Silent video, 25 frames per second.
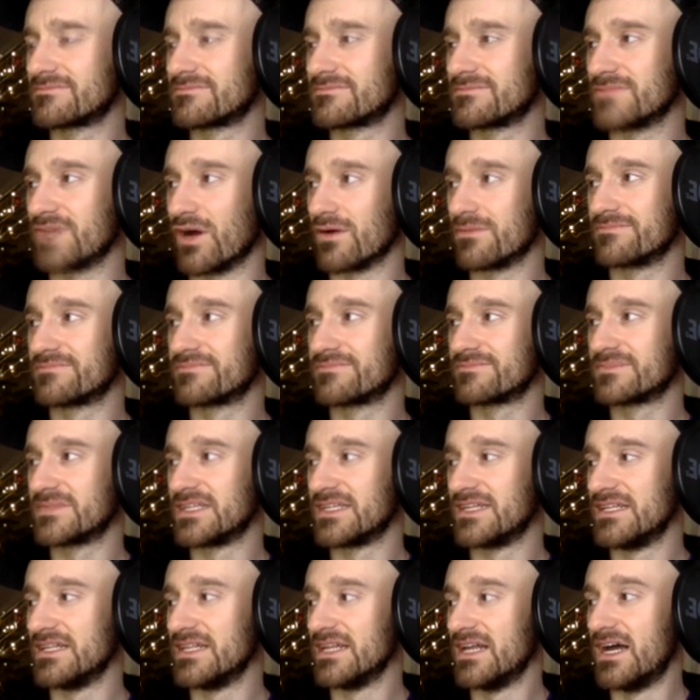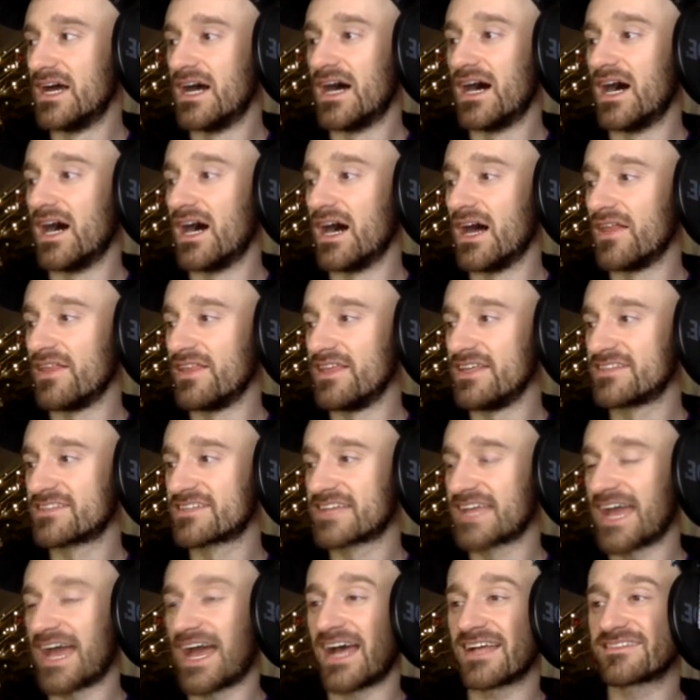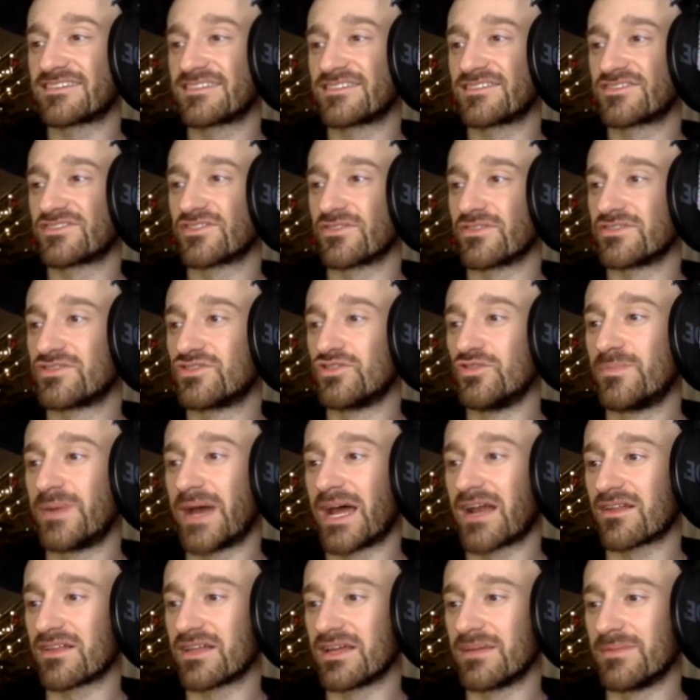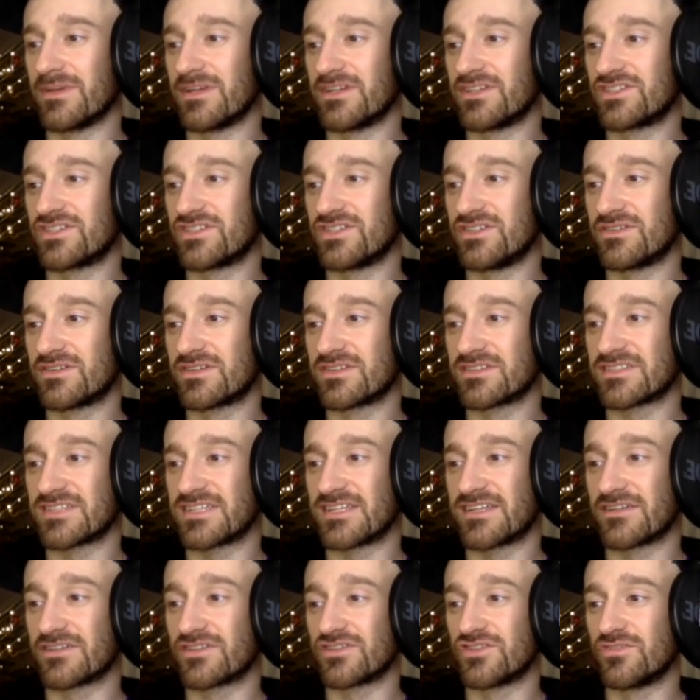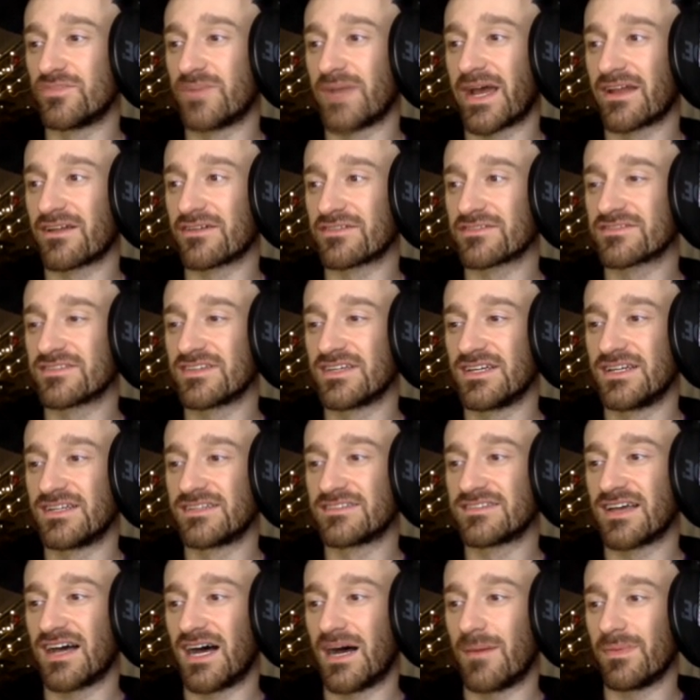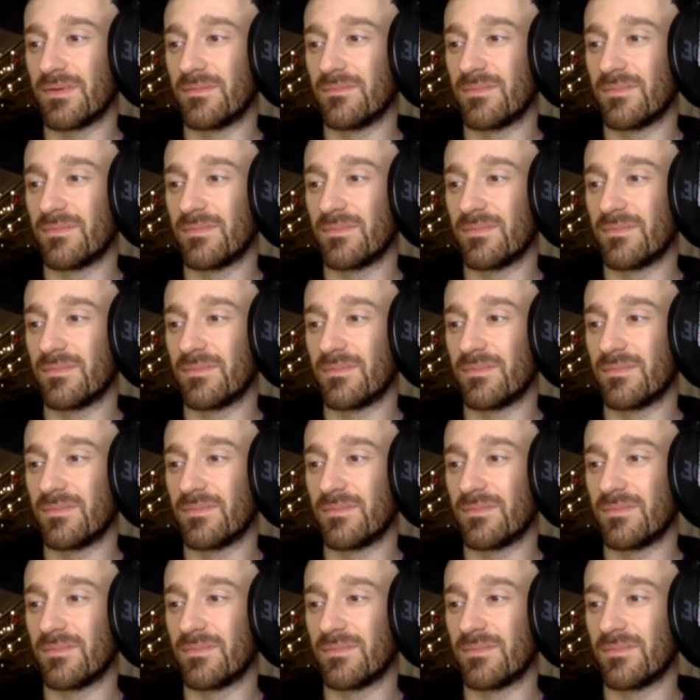No. These cats. So the 2-panel image, you can see here 2 panels, top and